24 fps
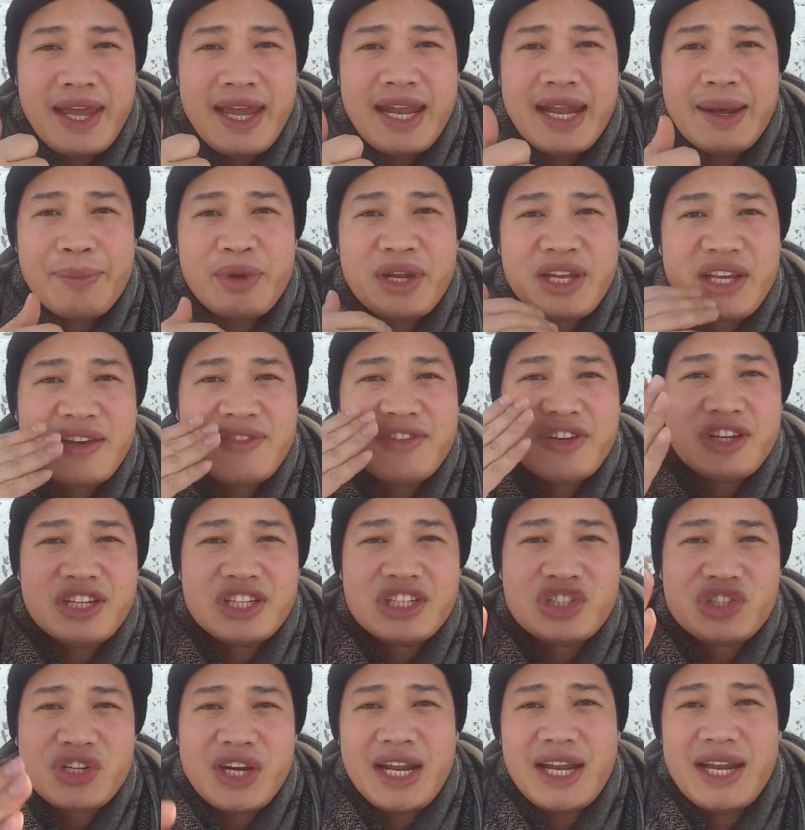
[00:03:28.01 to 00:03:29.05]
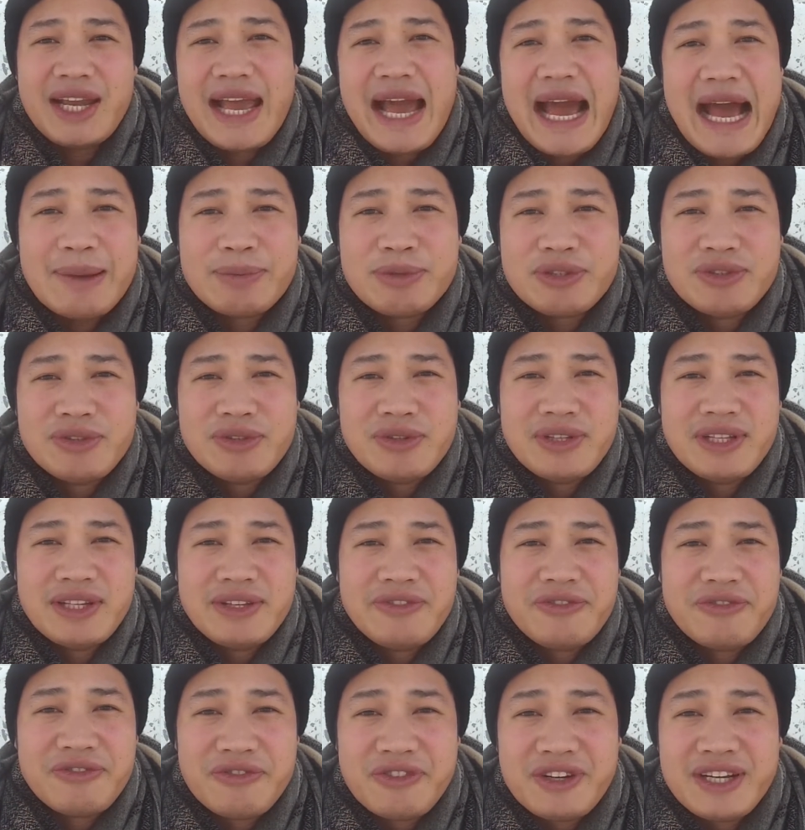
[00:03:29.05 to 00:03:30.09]
and I'm gonna give you this training absolutely
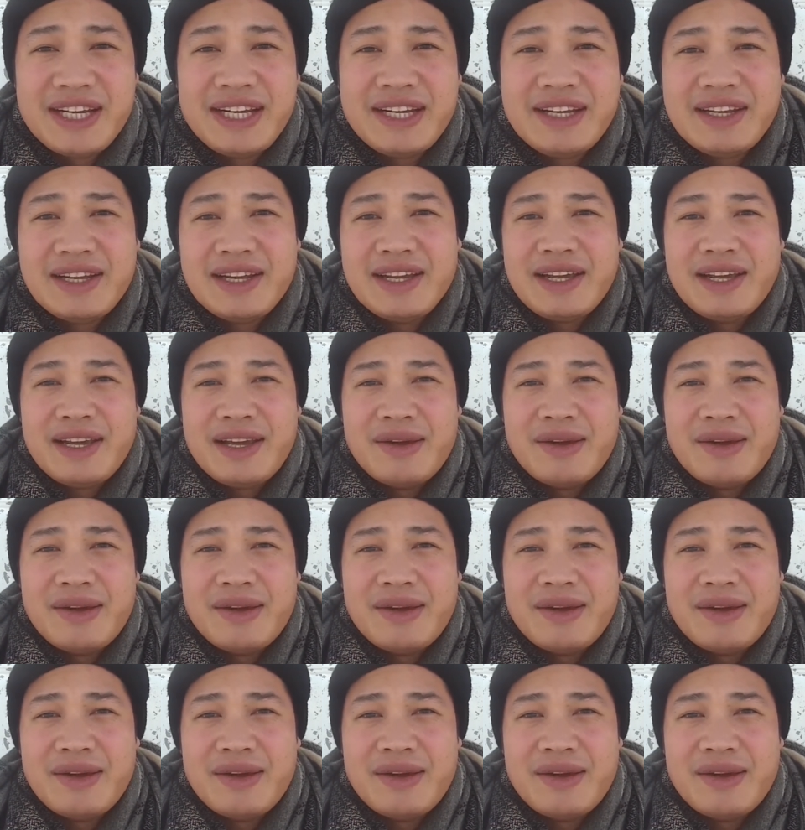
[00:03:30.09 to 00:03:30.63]
free,